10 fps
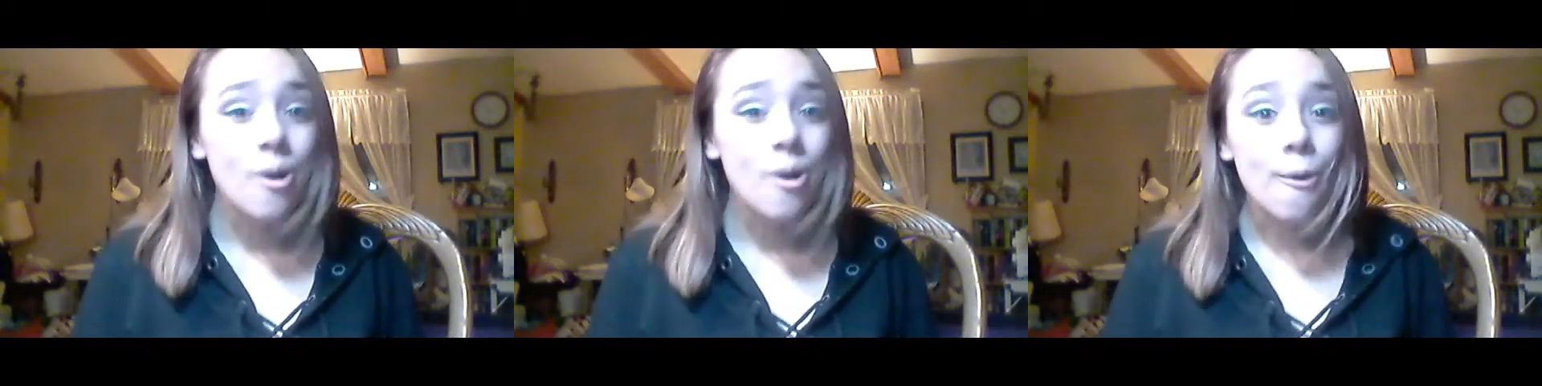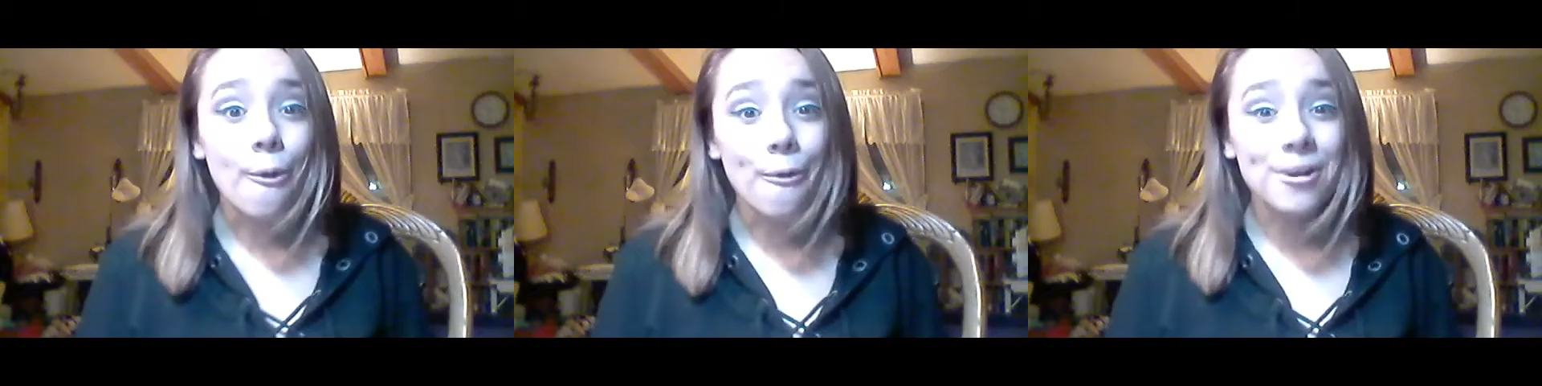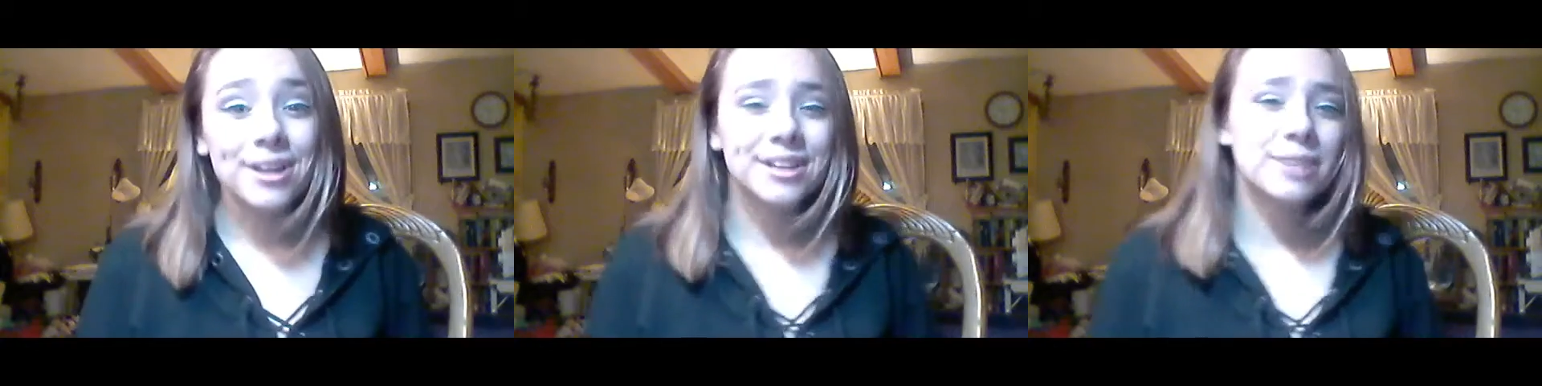or
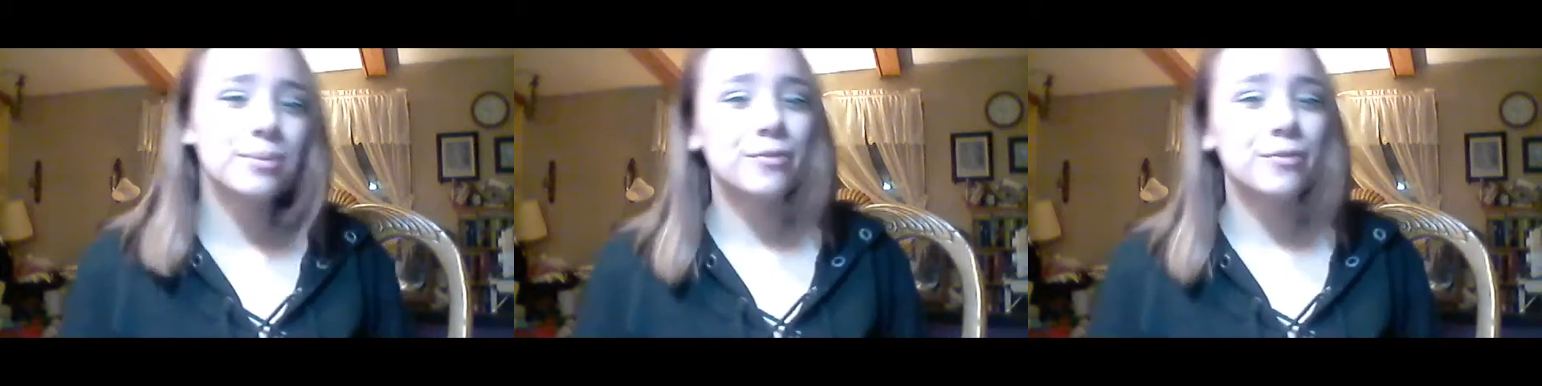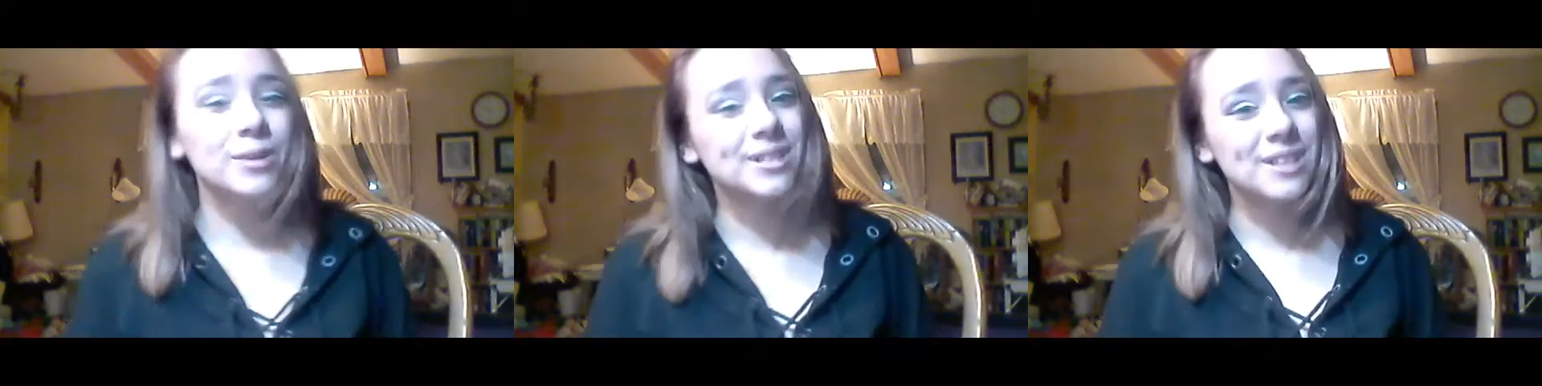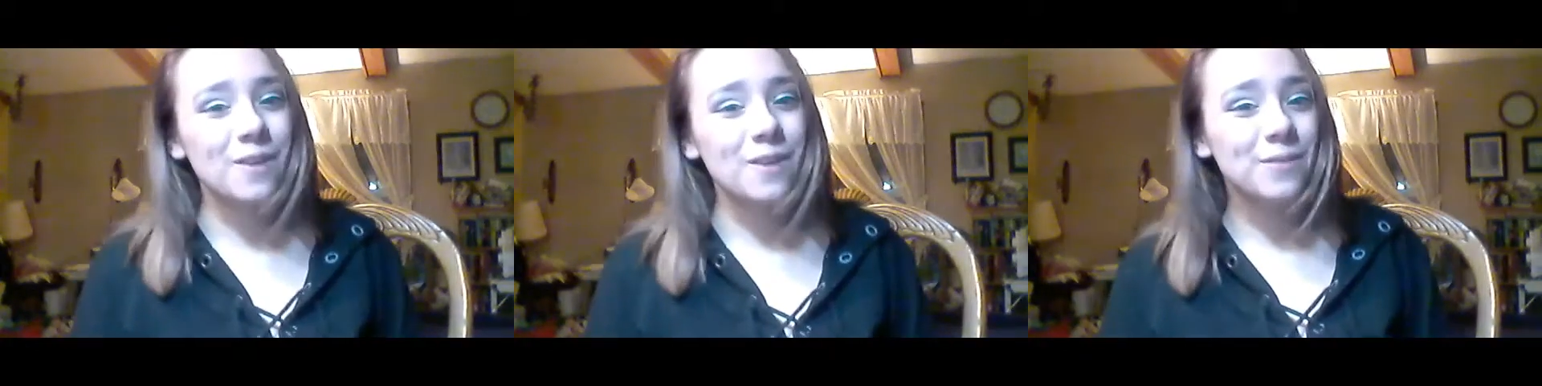keep it for
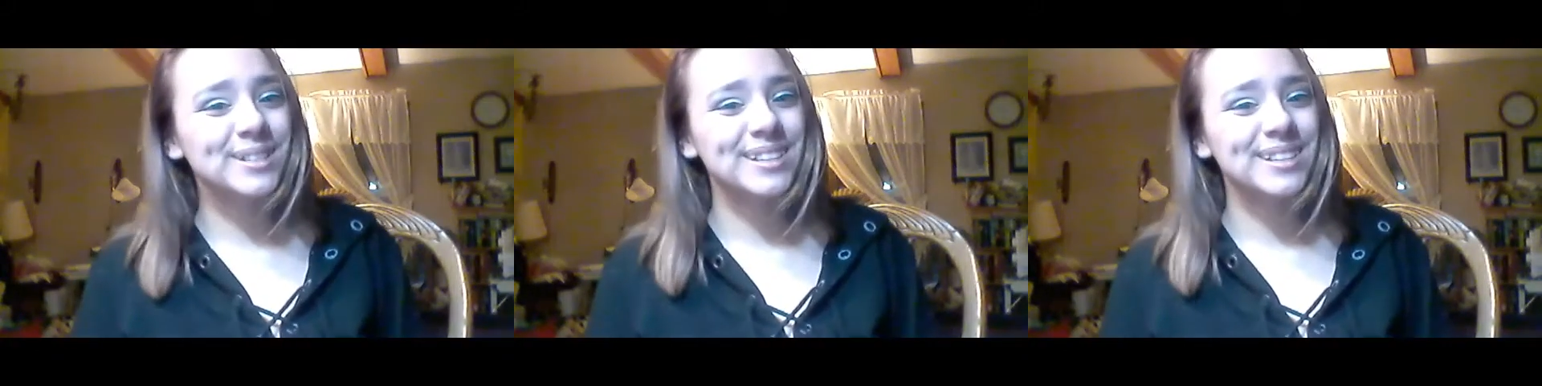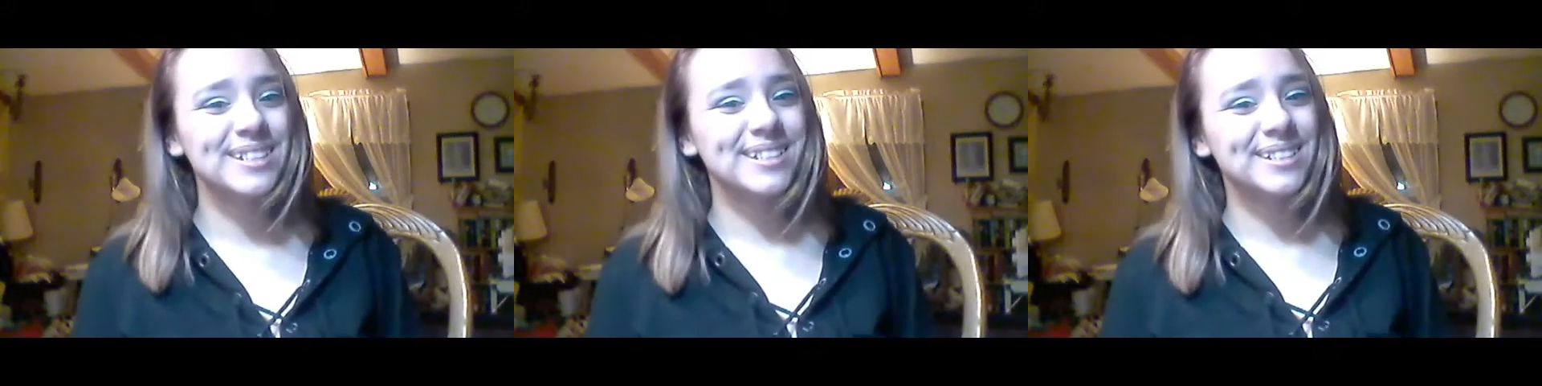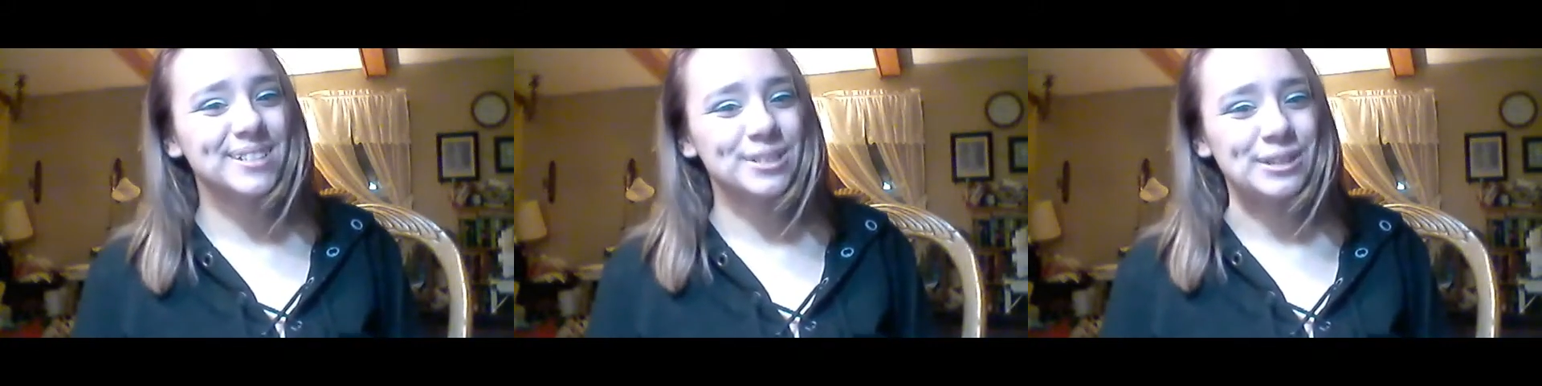yourself as a nice little
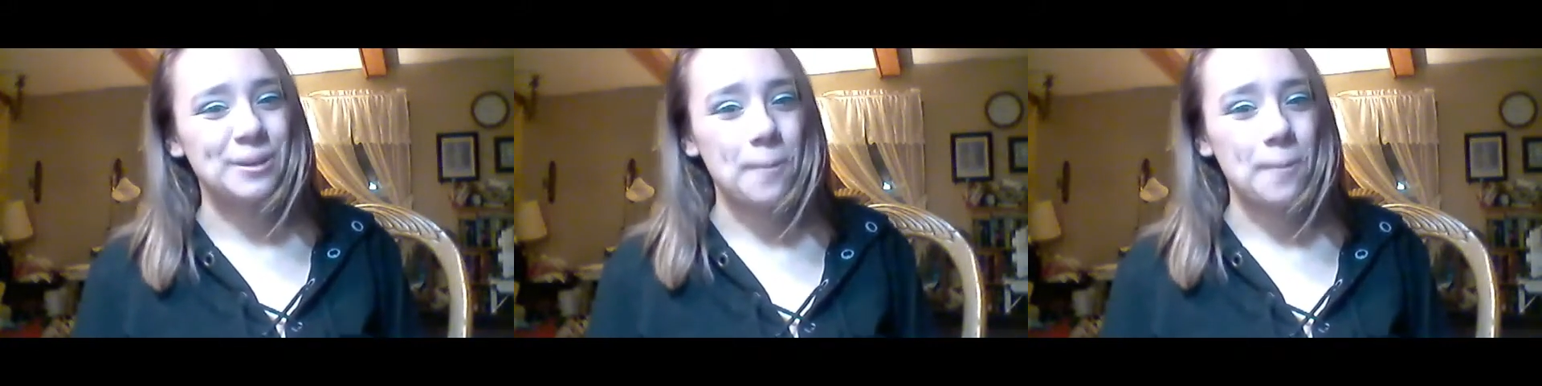treat.